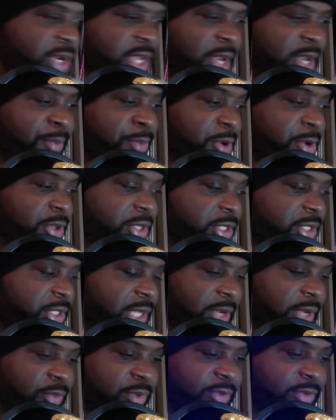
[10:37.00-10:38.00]
I bought this
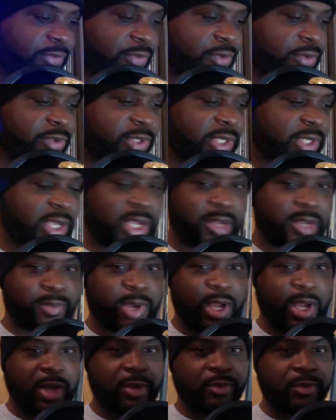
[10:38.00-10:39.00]
like when it first came
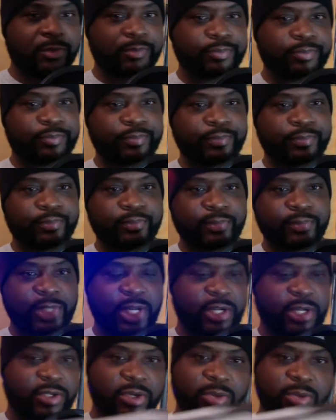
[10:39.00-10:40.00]
out, and I'll talk